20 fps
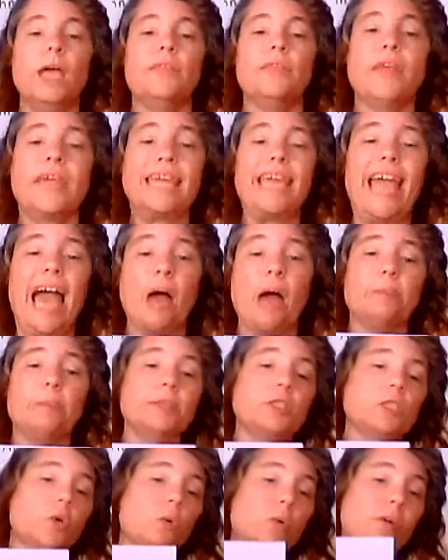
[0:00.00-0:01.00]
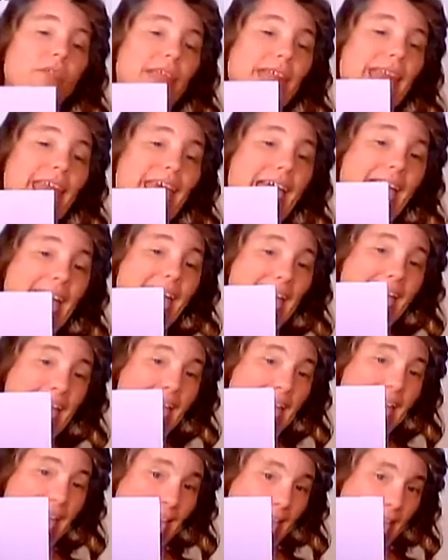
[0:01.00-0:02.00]
The capital with an
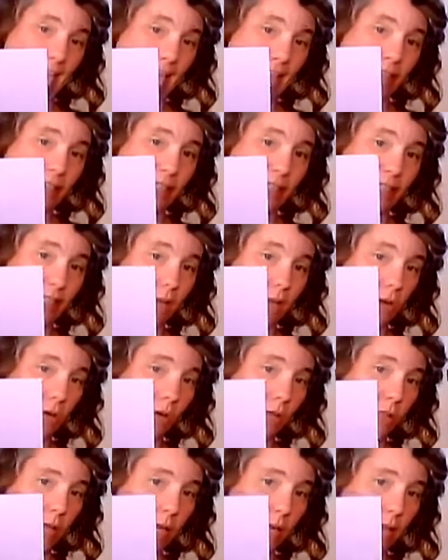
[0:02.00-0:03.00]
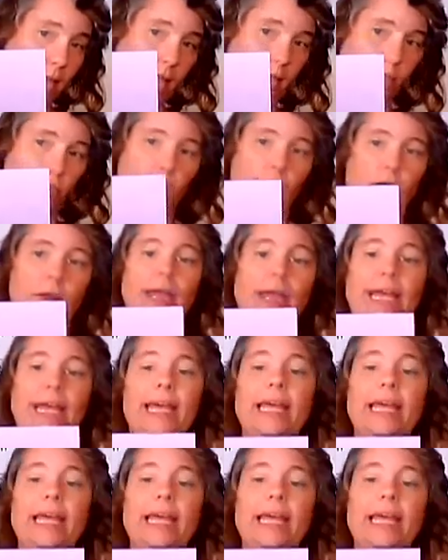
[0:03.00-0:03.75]
A, you see the underlined A there,